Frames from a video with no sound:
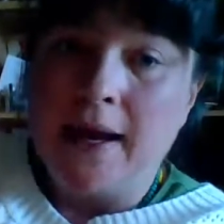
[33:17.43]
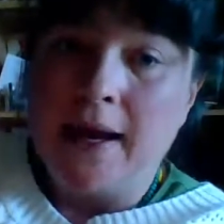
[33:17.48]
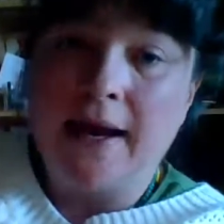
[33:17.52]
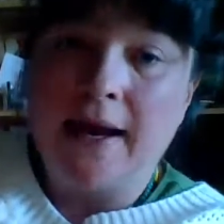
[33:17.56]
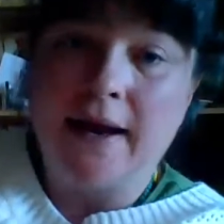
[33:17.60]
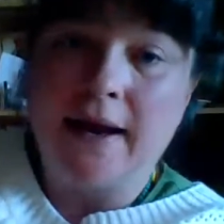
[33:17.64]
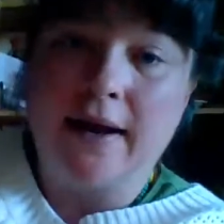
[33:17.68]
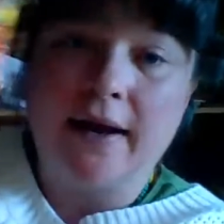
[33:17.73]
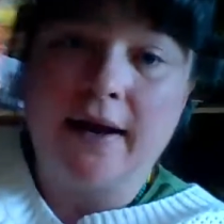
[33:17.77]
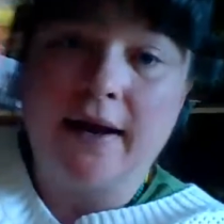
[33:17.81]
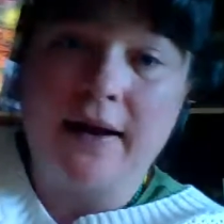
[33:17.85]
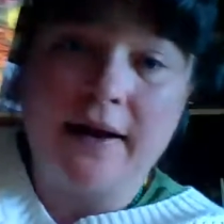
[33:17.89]

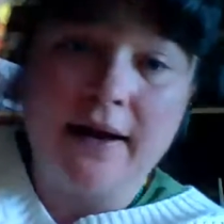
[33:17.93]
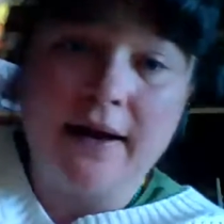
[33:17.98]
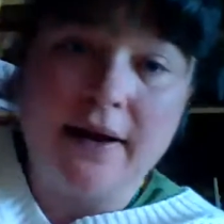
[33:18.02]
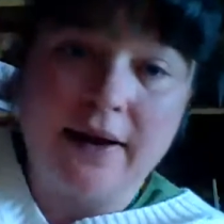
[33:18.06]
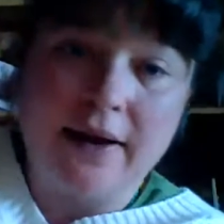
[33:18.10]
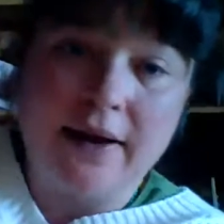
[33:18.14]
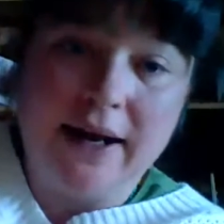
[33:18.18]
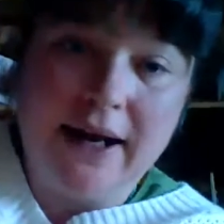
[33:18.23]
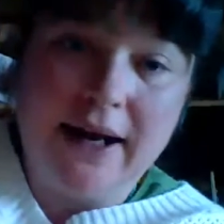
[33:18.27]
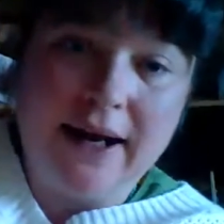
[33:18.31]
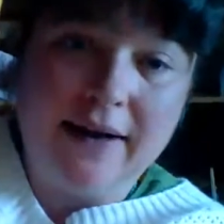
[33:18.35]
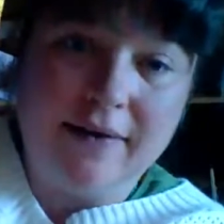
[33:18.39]
And
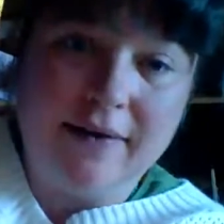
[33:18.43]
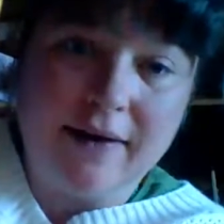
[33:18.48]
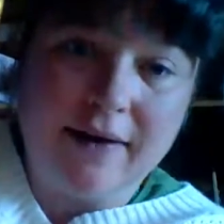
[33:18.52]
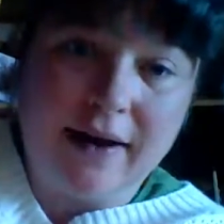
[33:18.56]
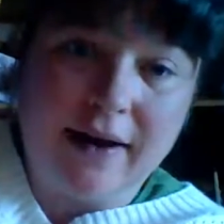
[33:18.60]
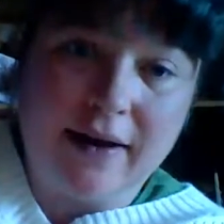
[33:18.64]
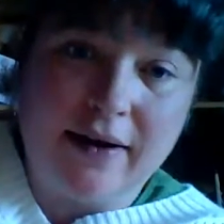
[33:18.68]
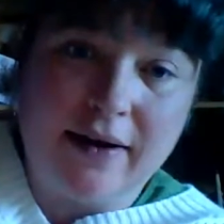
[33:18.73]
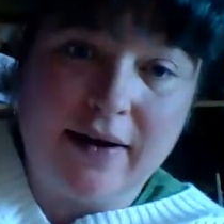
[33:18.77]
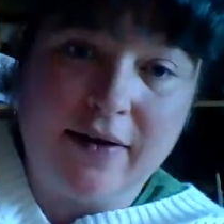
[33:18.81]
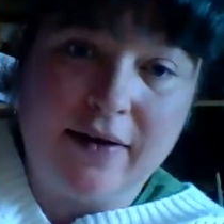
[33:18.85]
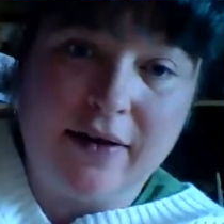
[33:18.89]
he's
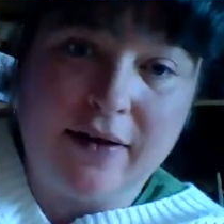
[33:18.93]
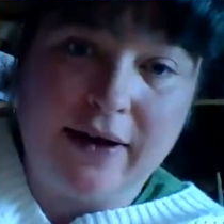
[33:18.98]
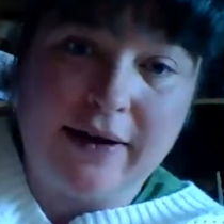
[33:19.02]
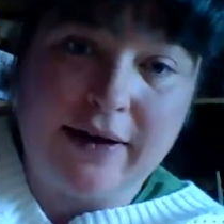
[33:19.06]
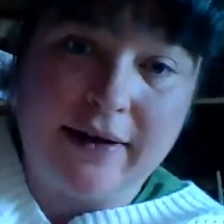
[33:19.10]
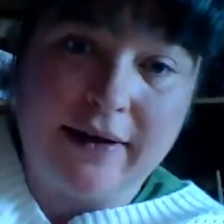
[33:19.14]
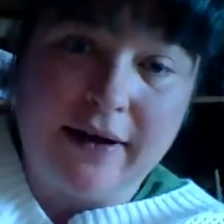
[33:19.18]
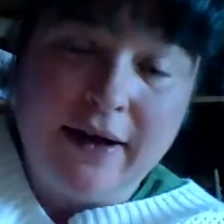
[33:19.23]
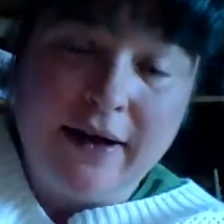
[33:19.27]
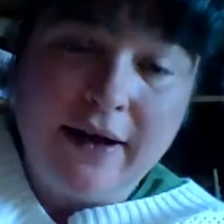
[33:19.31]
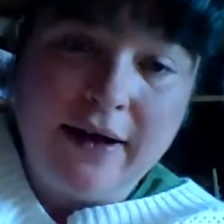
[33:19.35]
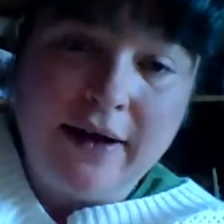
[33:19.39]

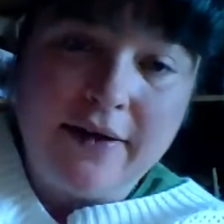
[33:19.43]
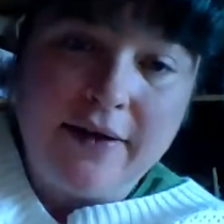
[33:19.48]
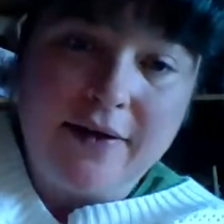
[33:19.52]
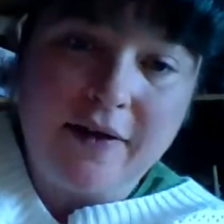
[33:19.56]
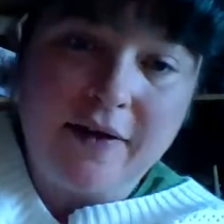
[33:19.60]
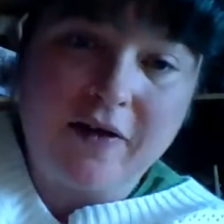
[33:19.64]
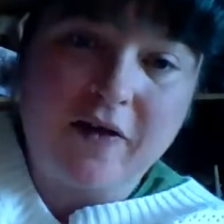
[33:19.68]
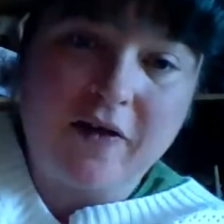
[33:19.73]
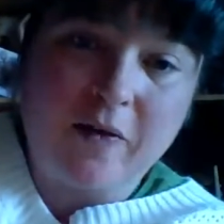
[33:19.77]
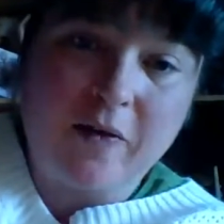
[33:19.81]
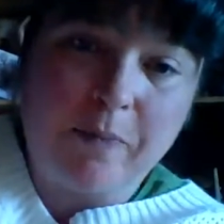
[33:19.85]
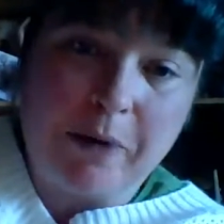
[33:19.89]
like
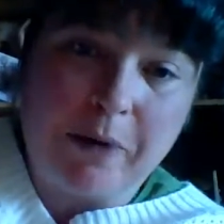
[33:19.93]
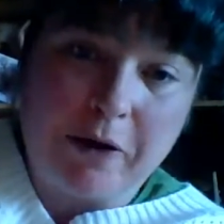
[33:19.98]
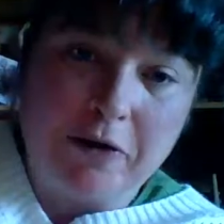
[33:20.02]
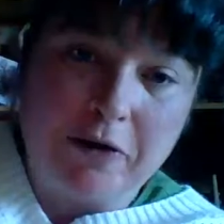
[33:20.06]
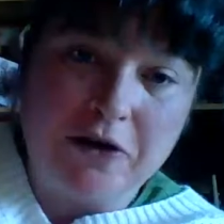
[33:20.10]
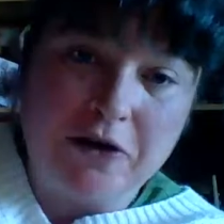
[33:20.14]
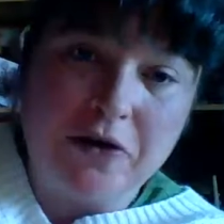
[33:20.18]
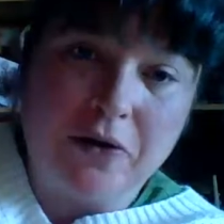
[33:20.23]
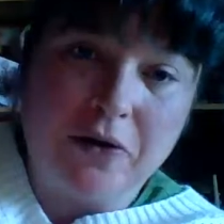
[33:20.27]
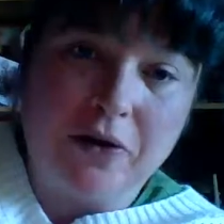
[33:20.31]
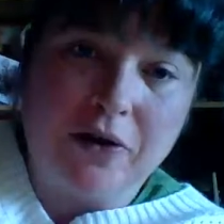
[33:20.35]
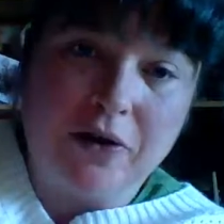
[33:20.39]

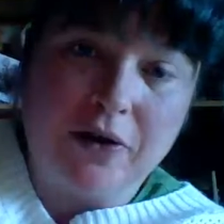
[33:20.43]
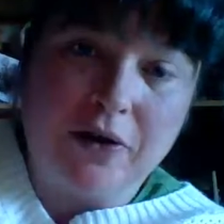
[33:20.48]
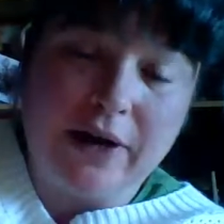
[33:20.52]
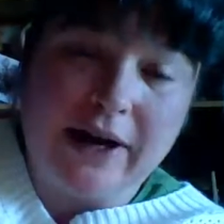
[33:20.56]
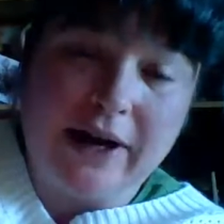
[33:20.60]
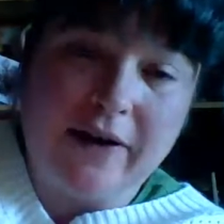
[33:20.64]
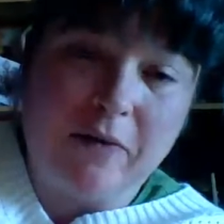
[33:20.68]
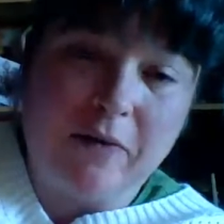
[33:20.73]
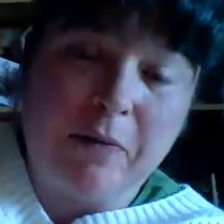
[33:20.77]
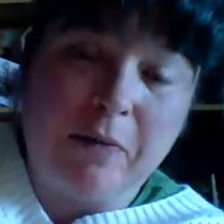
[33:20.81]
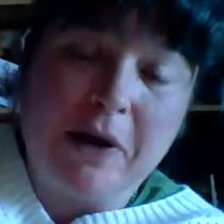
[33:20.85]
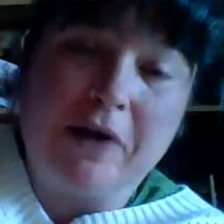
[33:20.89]

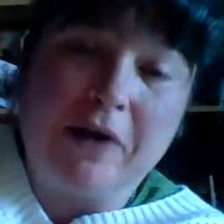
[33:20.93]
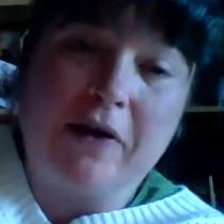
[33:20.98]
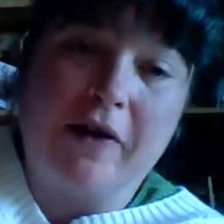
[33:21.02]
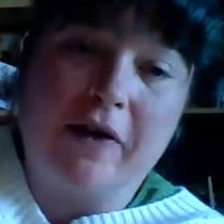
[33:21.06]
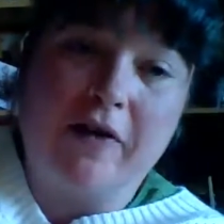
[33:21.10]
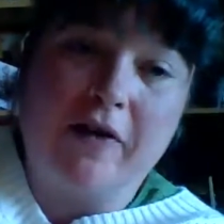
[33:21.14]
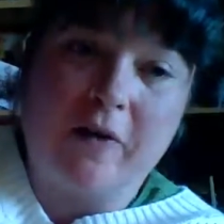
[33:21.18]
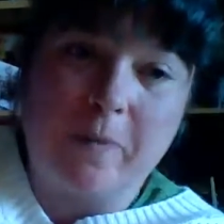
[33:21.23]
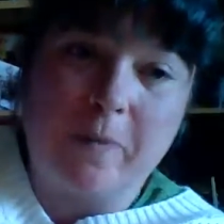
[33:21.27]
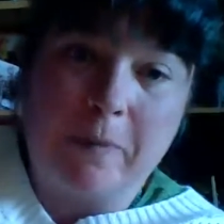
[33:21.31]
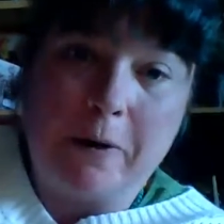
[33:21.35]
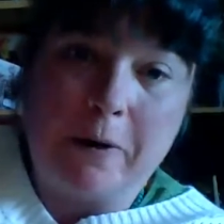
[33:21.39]
he's being
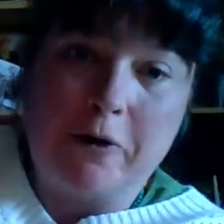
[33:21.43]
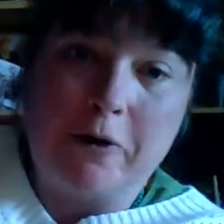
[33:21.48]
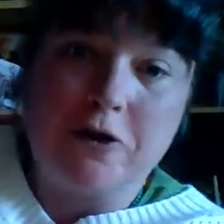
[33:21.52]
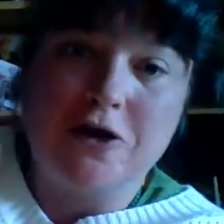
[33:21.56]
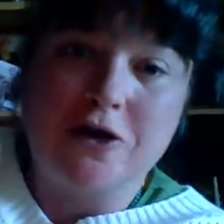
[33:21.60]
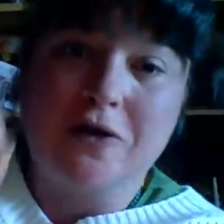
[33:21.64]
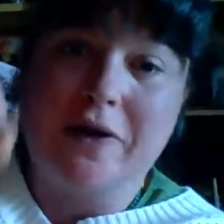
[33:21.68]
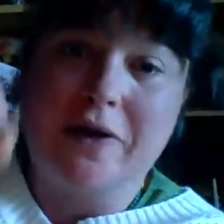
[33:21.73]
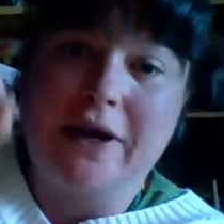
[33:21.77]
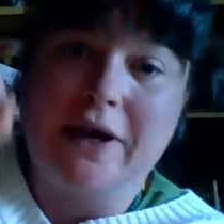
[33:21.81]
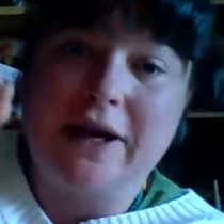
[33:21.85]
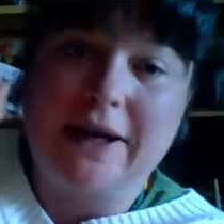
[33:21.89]
like
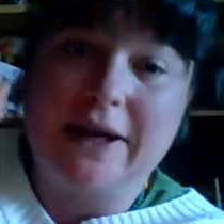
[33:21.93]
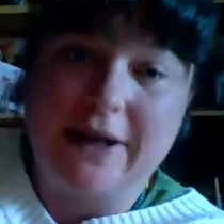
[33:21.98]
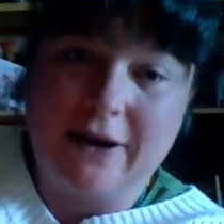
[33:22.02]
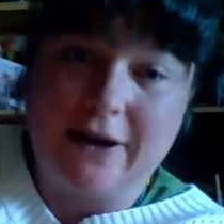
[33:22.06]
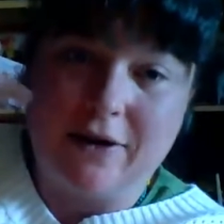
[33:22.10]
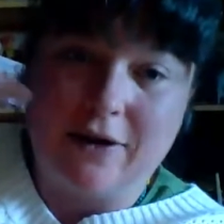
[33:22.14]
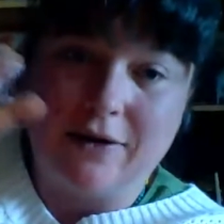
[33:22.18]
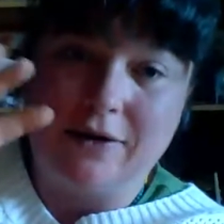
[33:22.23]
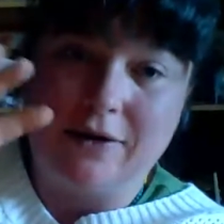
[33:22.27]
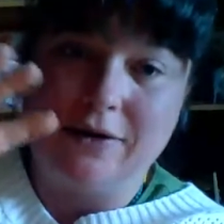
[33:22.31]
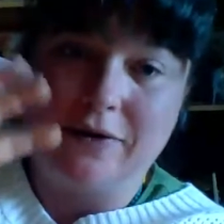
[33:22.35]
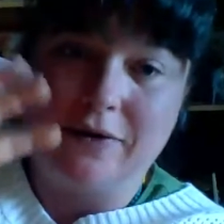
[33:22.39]
spiritually
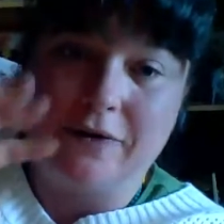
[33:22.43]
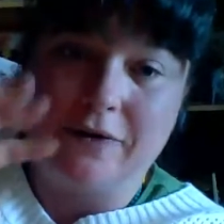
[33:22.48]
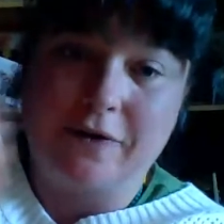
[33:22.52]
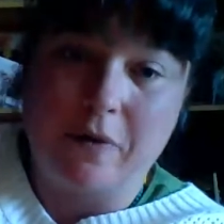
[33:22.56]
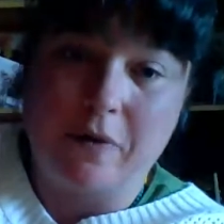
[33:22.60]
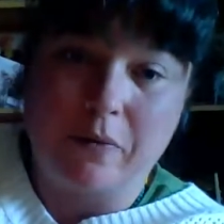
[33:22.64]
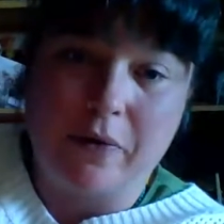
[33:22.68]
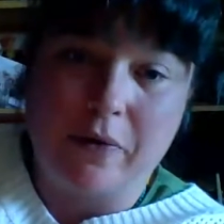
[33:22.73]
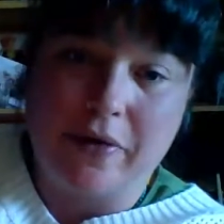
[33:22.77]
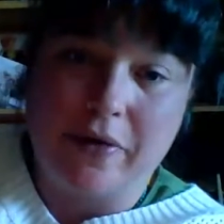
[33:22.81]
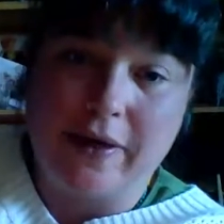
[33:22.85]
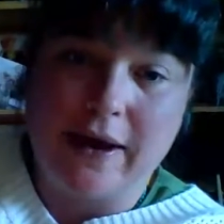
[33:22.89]
healed
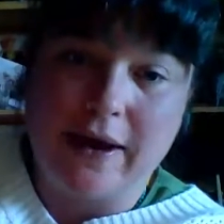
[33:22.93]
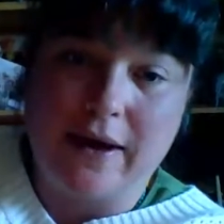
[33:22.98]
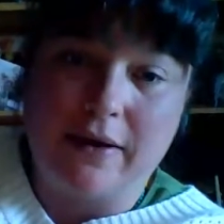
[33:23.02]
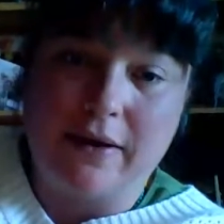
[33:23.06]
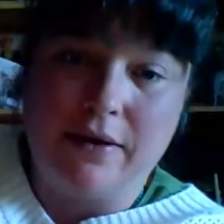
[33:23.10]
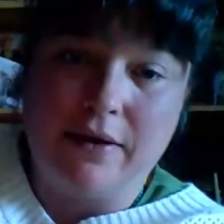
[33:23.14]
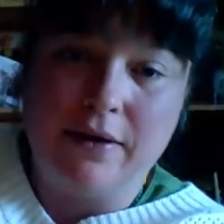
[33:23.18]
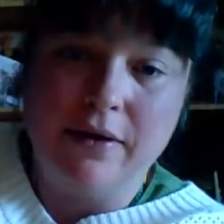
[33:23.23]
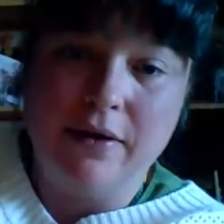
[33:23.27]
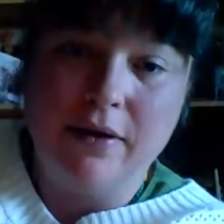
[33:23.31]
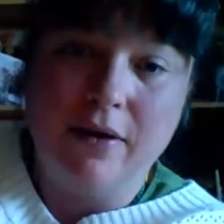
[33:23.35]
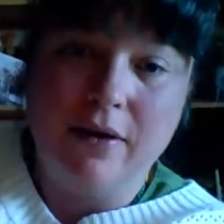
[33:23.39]
from
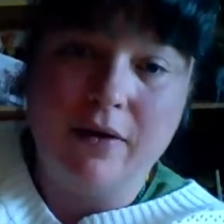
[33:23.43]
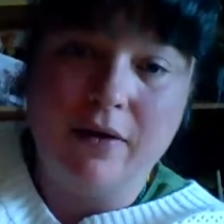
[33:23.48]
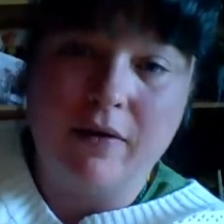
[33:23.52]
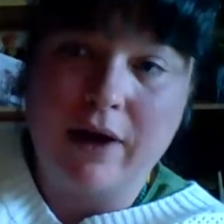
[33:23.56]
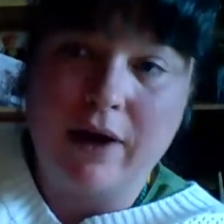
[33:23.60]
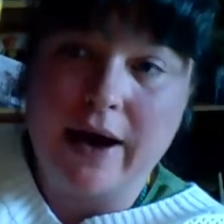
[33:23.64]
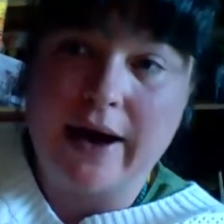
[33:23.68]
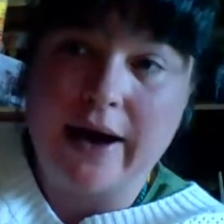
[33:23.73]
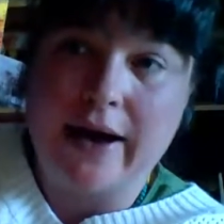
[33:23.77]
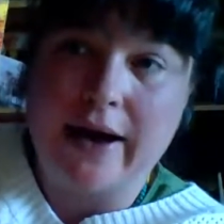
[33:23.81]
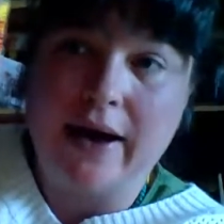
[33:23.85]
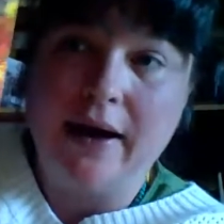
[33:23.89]
within.
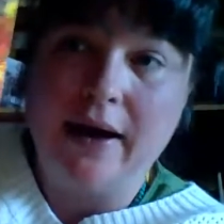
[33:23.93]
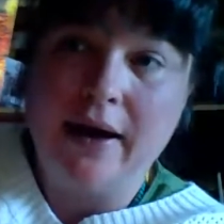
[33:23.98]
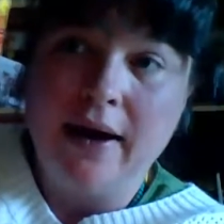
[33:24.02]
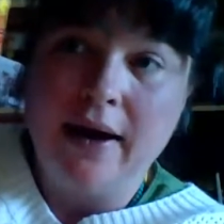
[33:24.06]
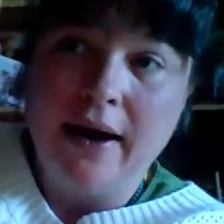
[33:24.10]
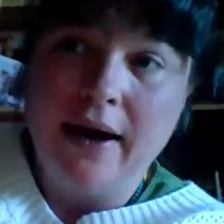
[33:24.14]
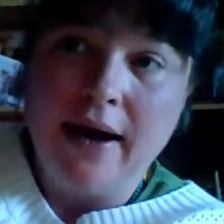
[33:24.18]
Okay.